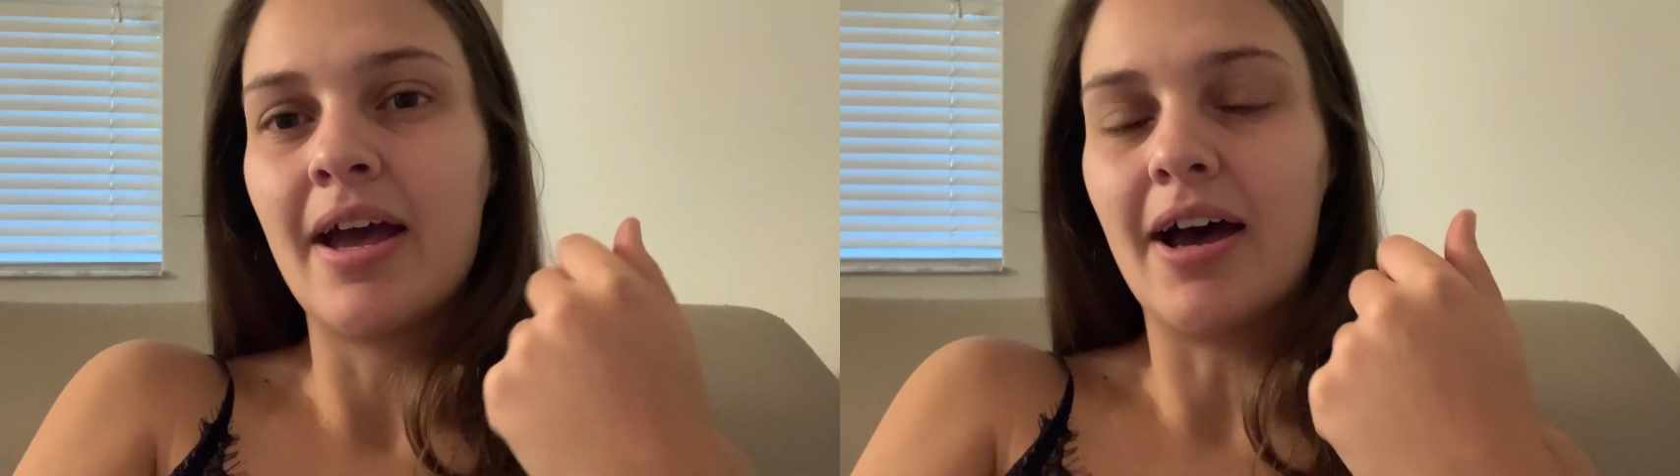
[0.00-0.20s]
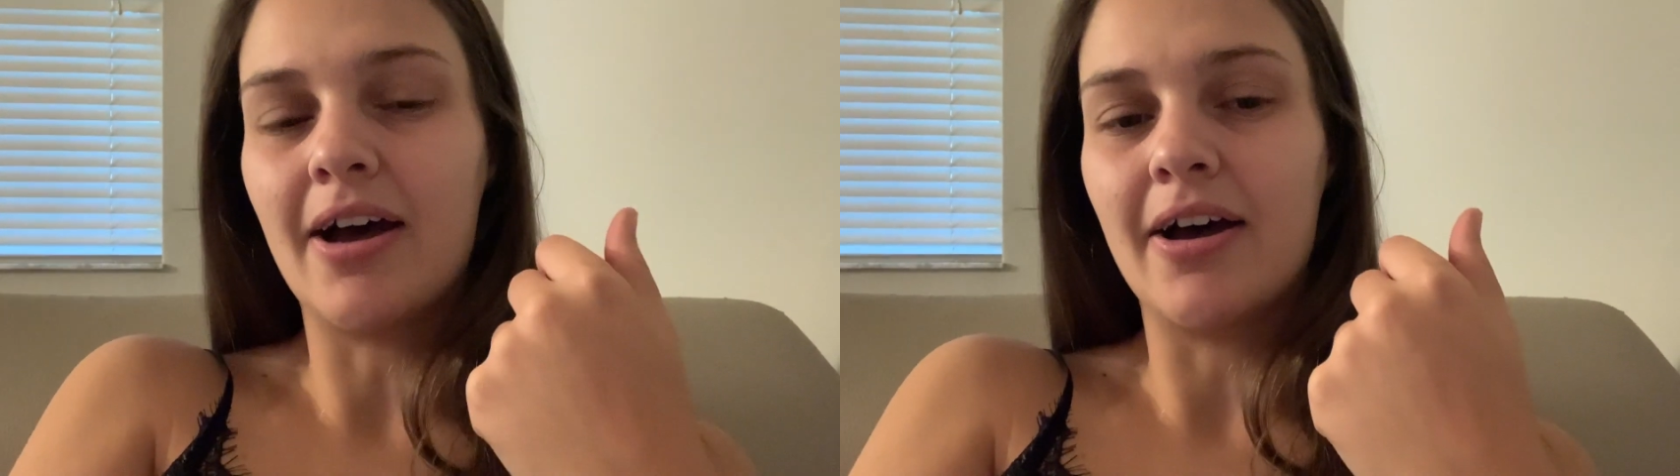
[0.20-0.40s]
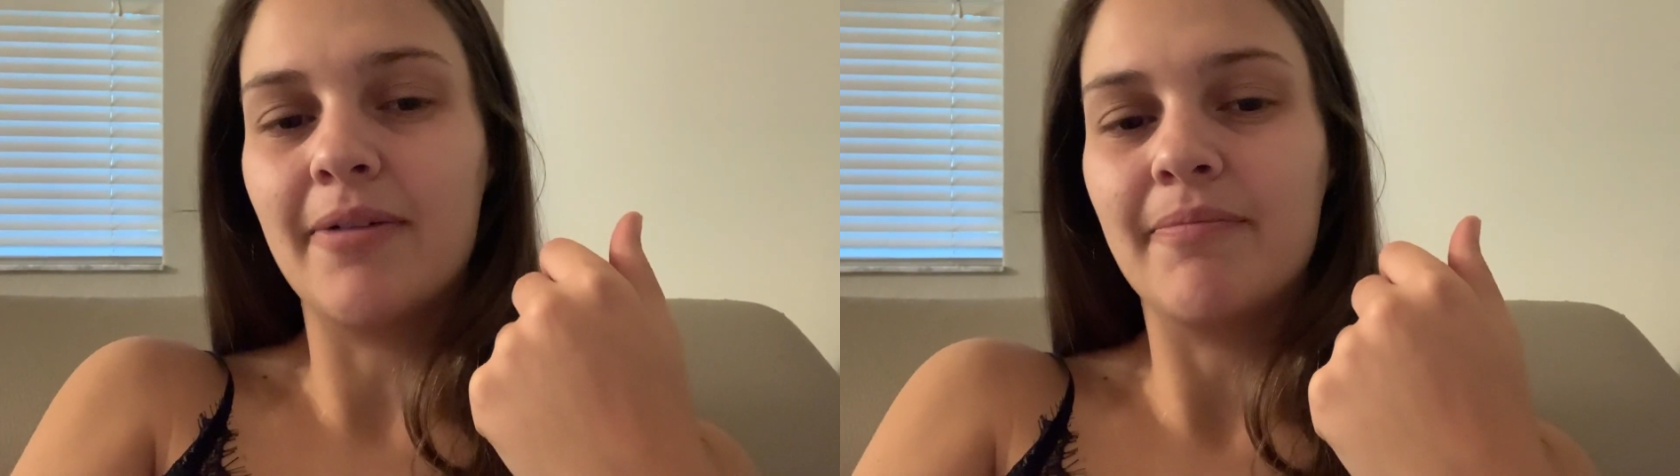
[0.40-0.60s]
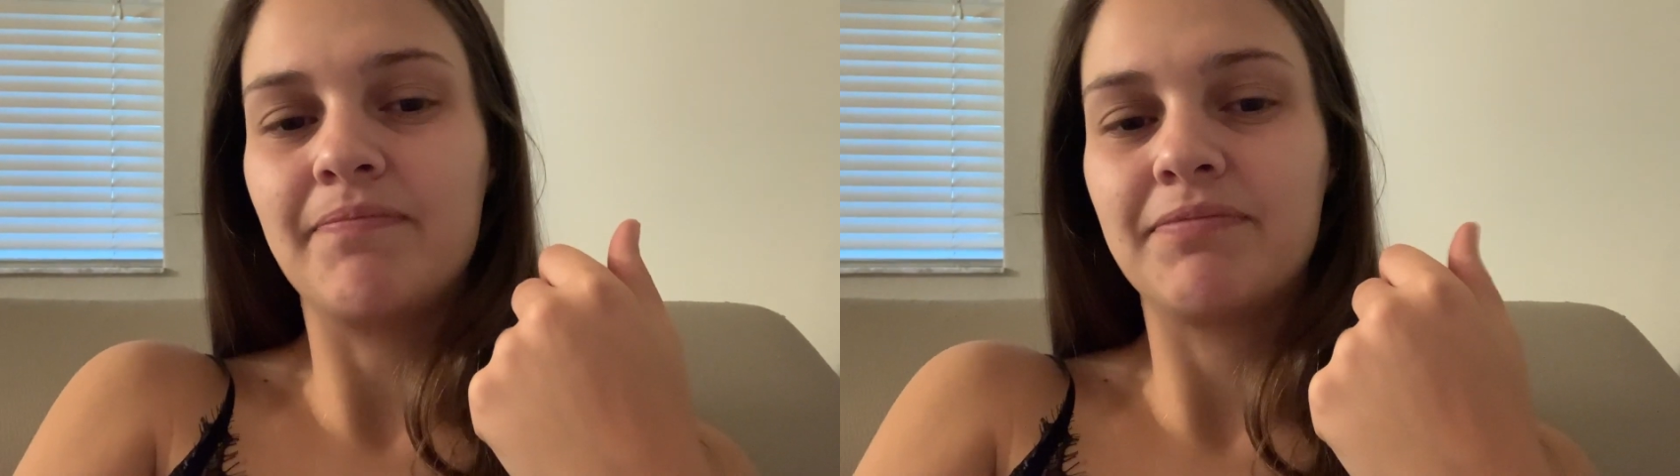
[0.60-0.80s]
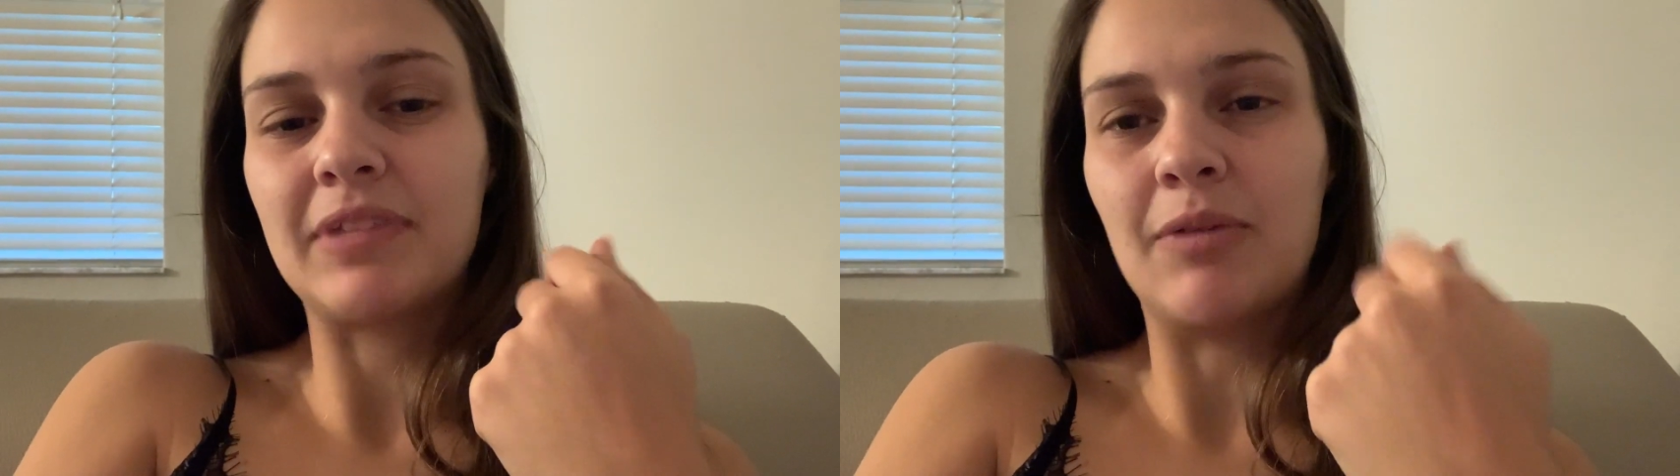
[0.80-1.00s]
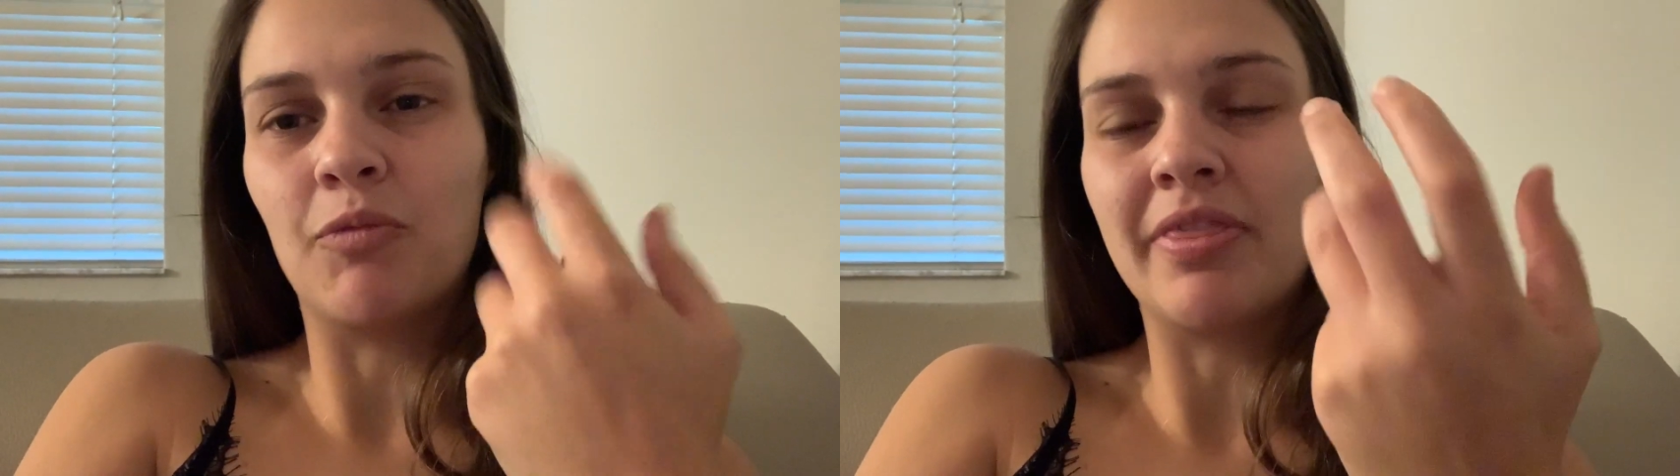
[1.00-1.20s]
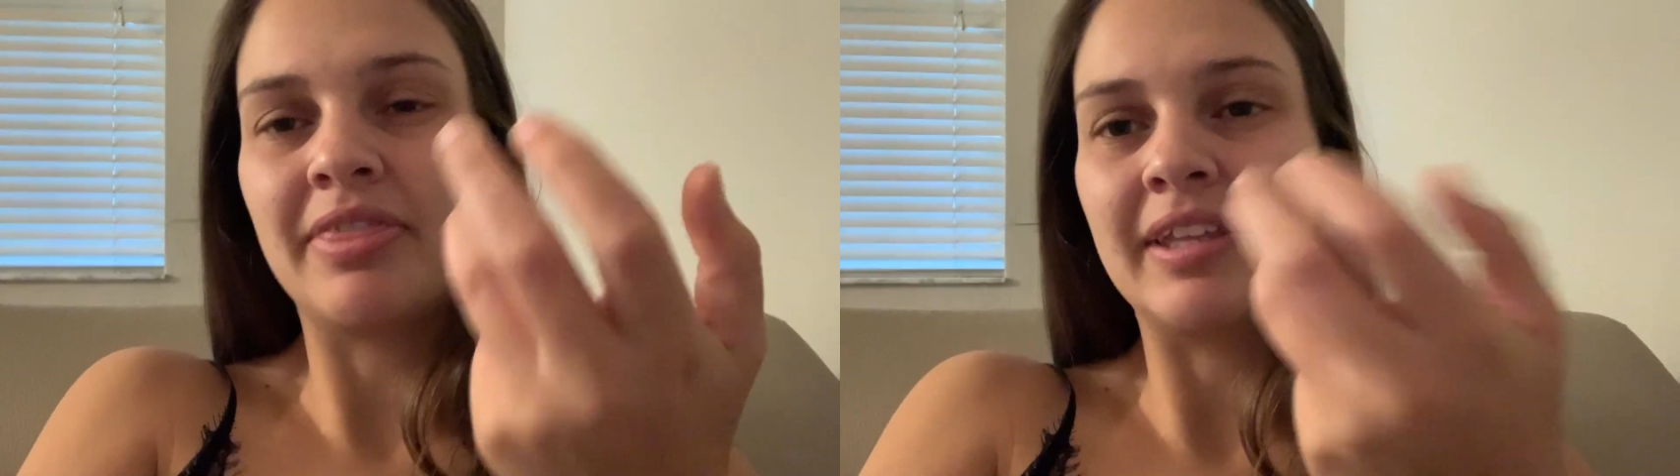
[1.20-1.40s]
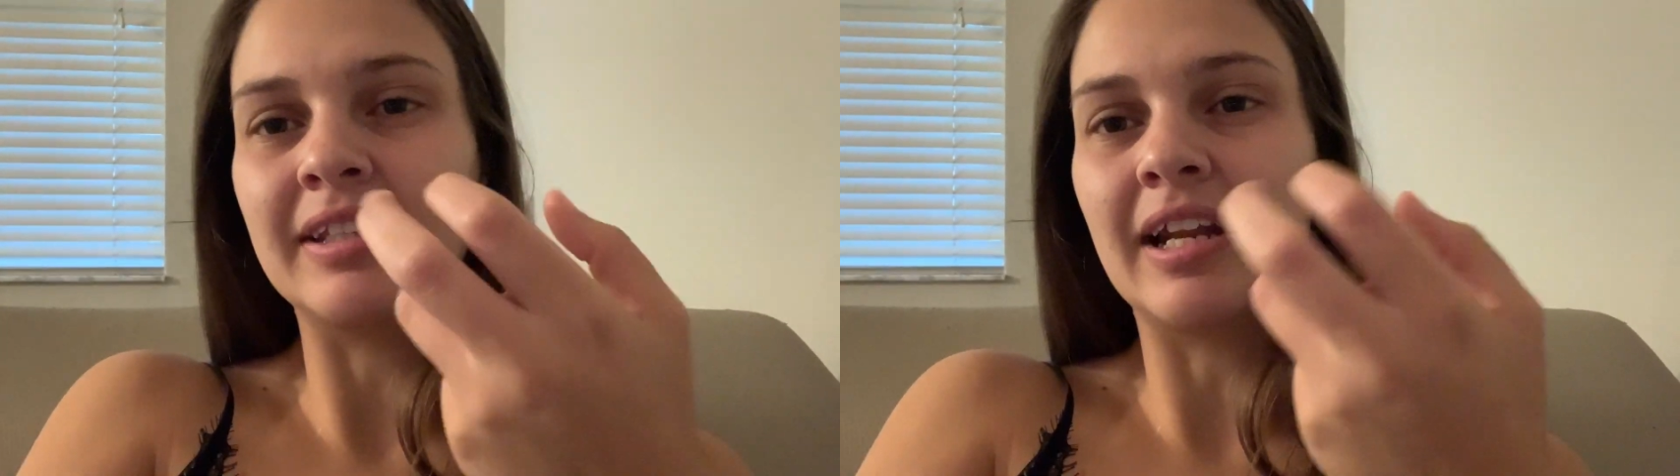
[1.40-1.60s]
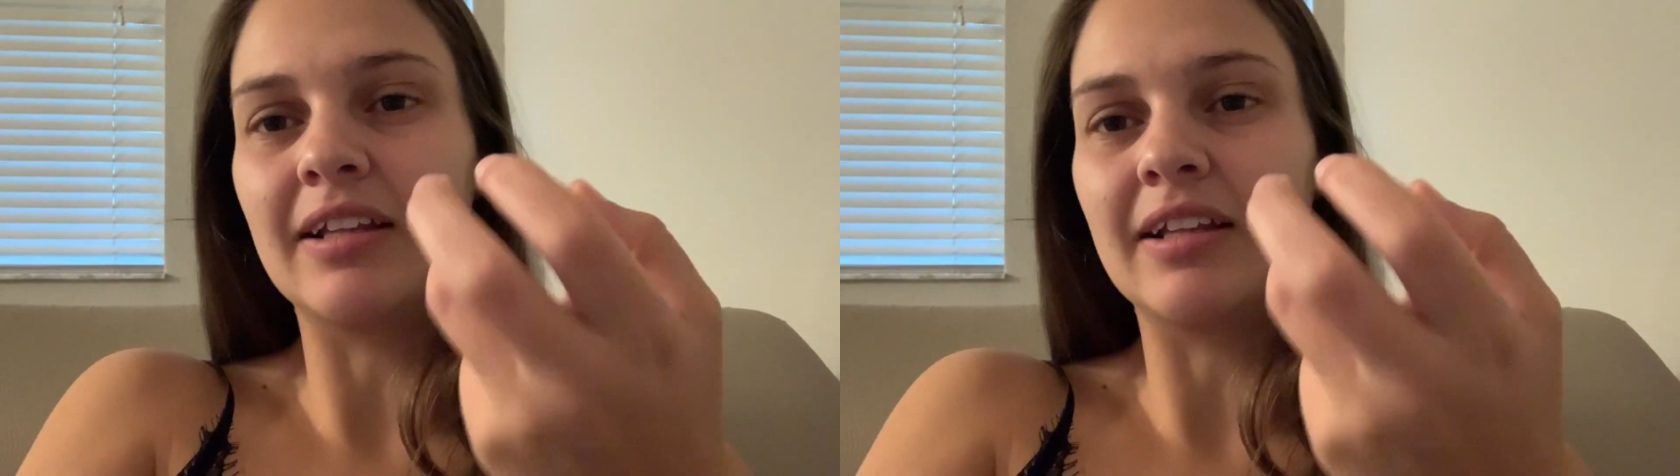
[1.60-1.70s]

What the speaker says: And one thing that I